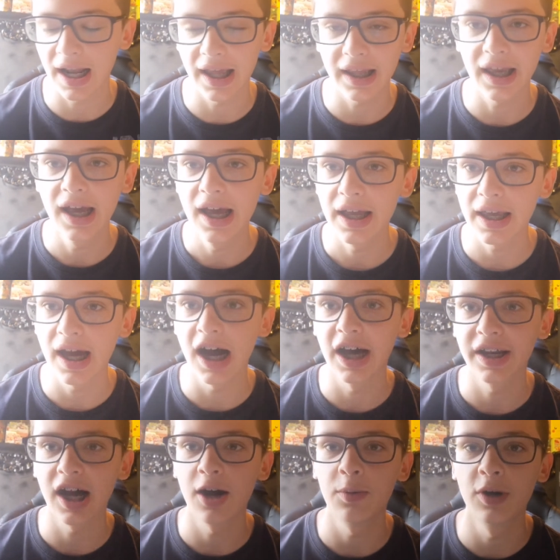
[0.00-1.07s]
like
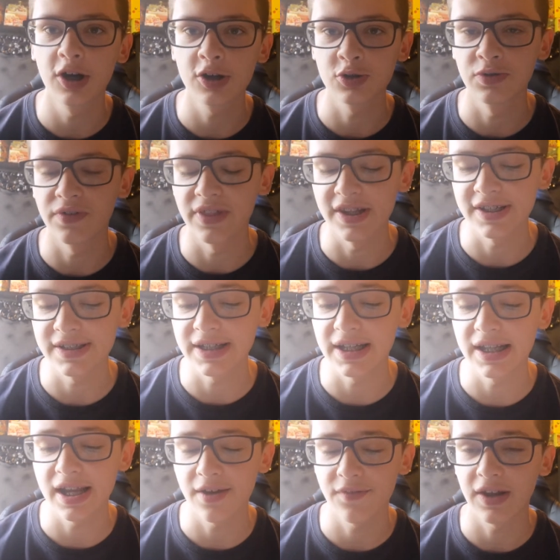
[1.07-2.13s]
card artworks are in the
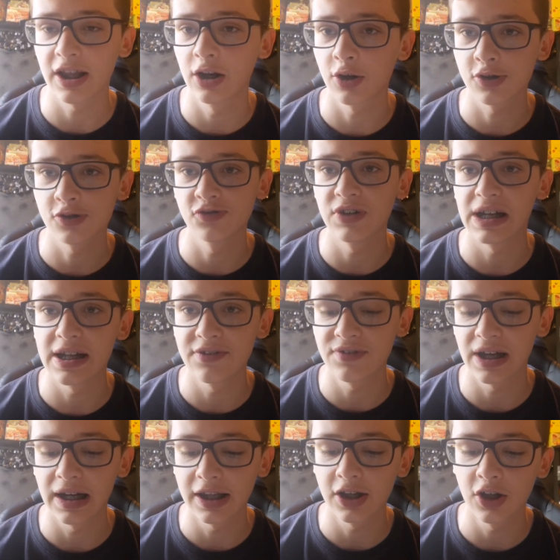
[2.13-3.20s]
city. I think it looks really,
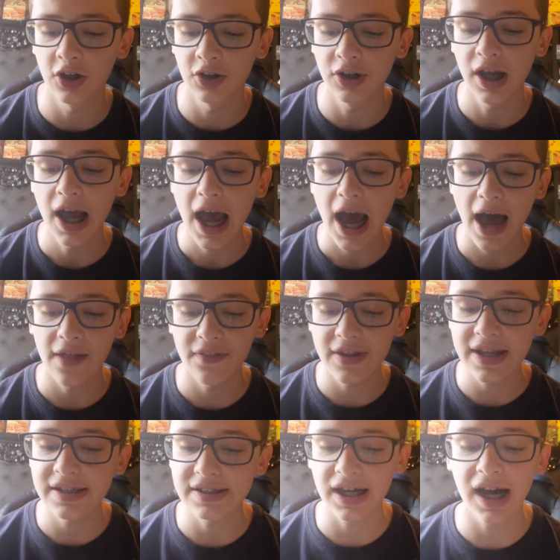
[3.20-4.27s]
really good. And
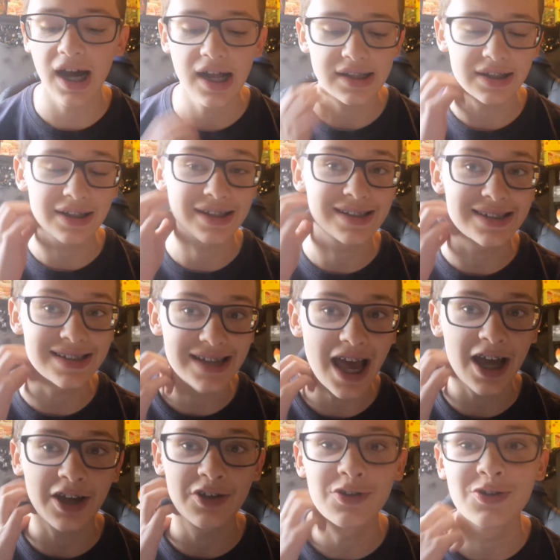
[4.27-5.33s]
these cards are the
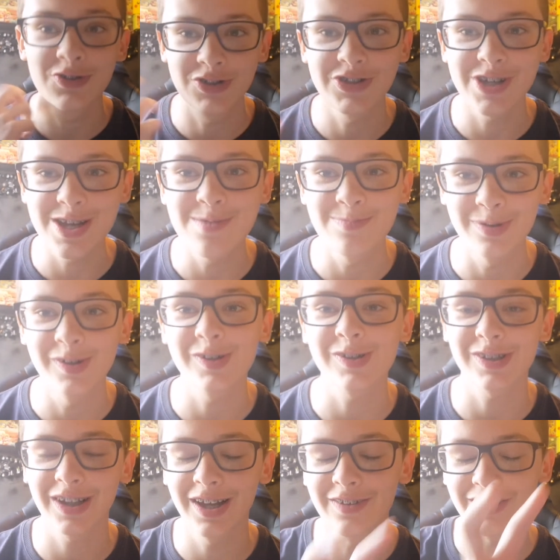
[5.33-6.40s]
second cheapest,
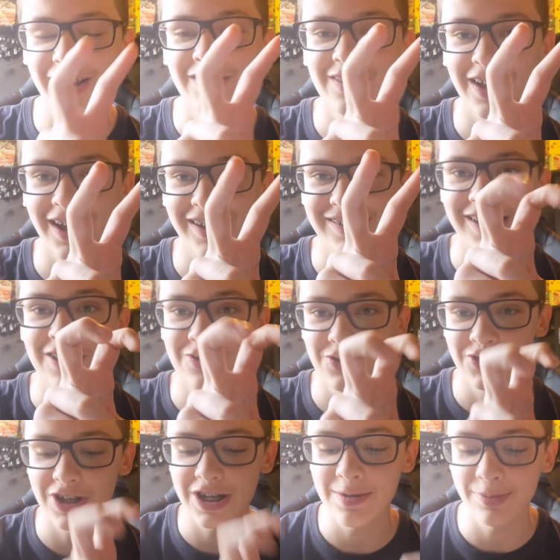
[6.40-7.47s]
like I said,
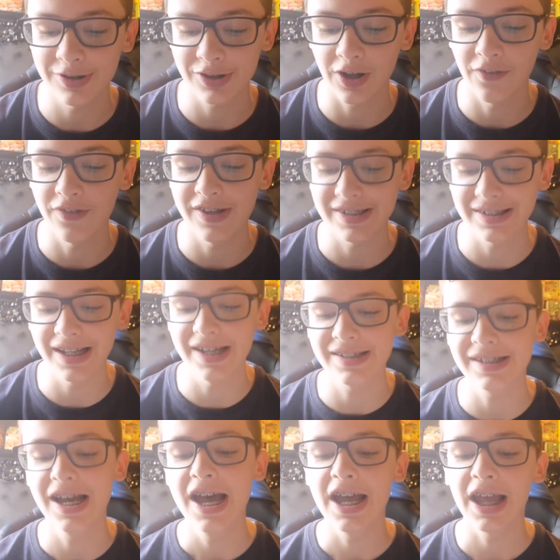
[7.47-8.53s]
cheapest on this
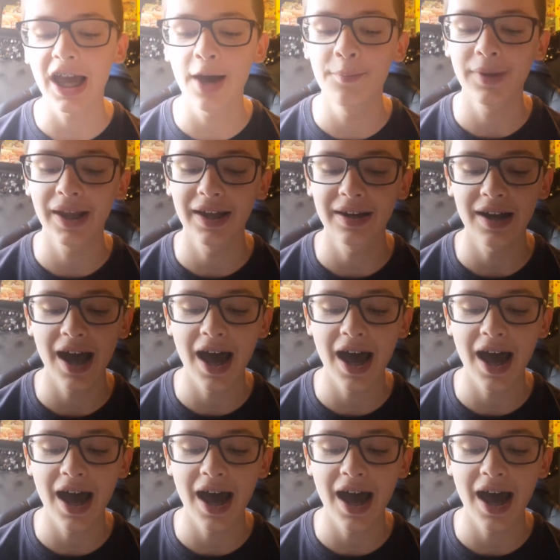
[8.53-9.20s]
list, coming in